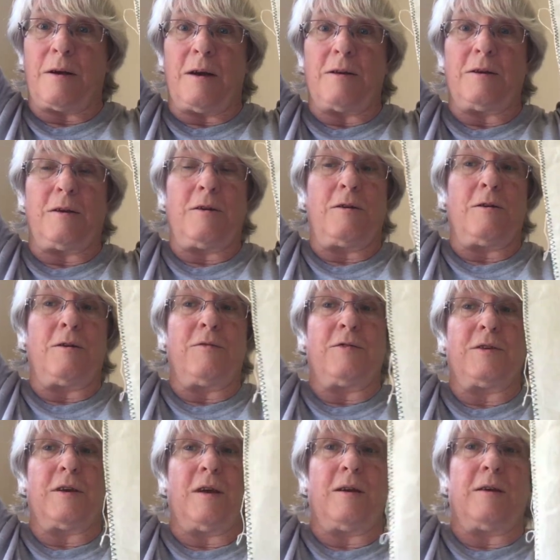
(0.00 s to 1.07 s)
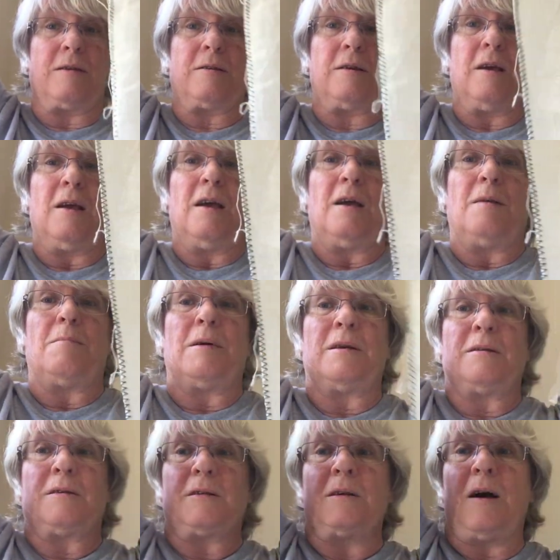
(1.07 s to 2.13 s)
I could have done it, but
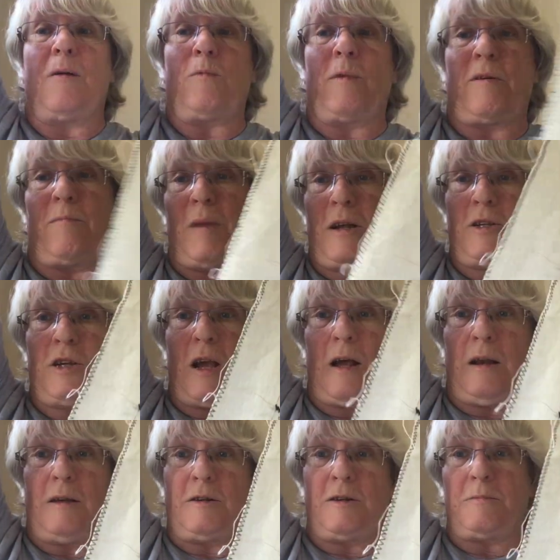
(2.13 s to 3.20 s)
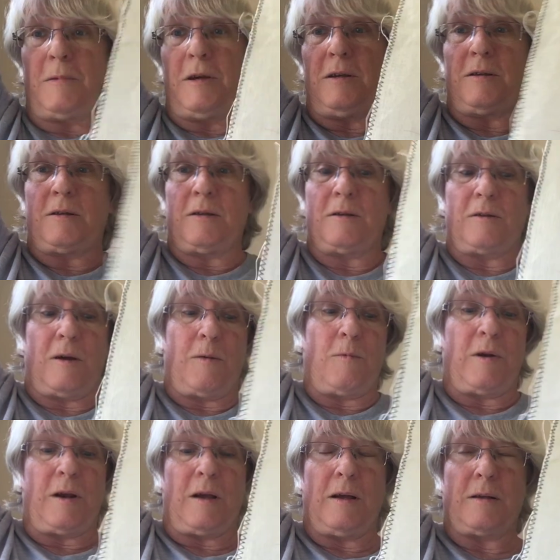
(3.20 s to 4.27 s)
it's not one of my challenge pieces, so I
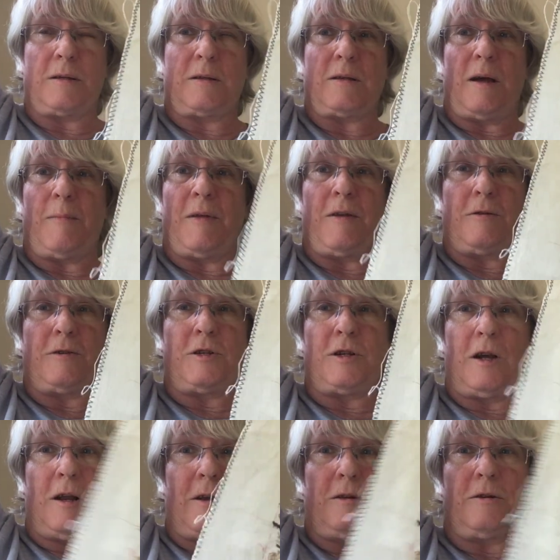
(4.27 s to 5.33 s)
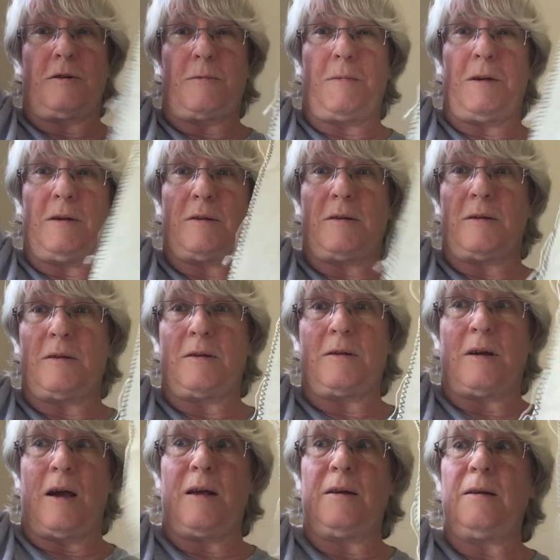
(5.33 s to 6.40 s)
want to get some of those challenge pieces
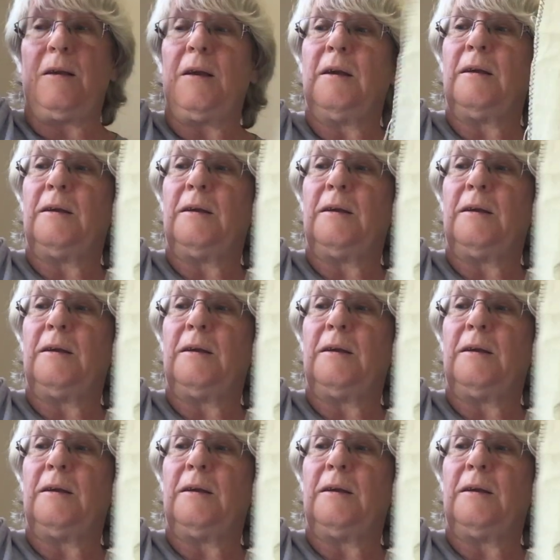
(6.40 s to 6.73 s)
done.